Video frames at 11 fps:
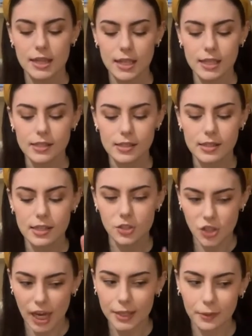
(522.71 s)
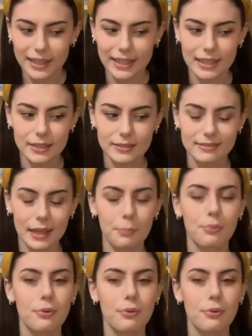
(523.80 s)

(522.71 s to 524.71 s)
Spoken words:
this is genuinely like